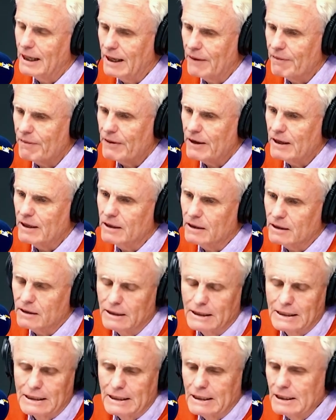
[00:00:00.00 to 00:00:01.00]
and
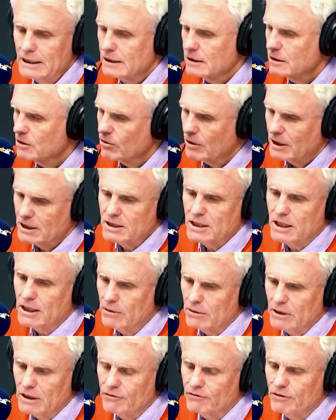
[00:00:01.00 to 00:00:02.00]
their
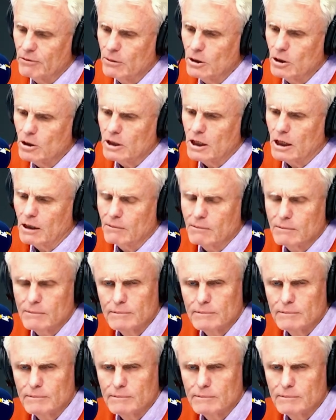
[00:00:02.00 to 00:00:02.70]
criteria for marking.